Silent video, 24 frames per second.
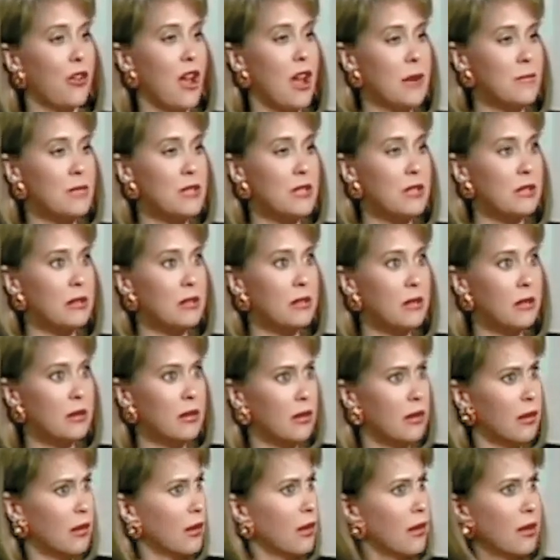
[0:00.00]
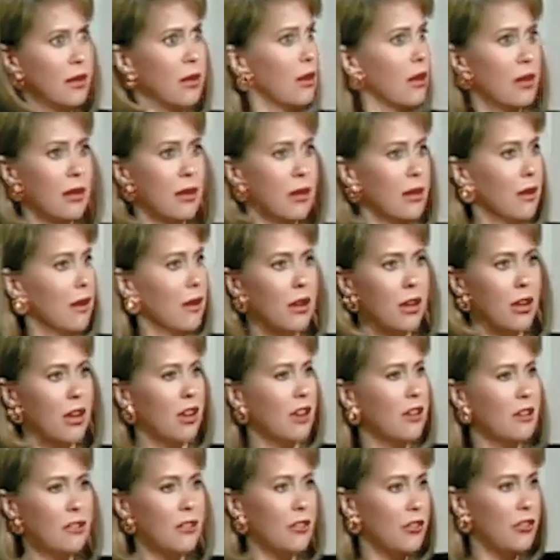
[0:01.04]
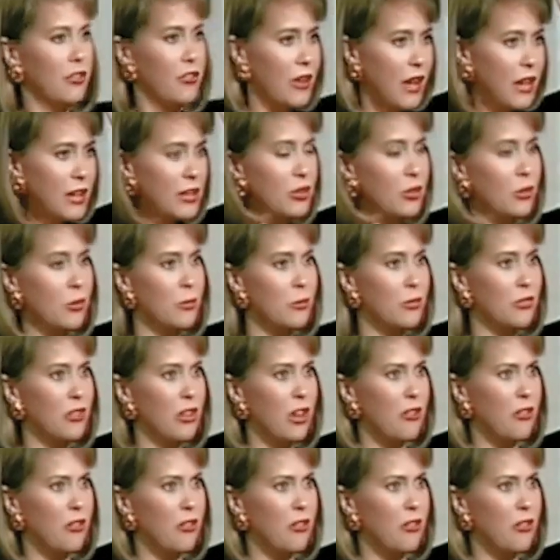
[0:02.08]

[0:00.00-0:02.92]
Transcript: would find himself, as he described it,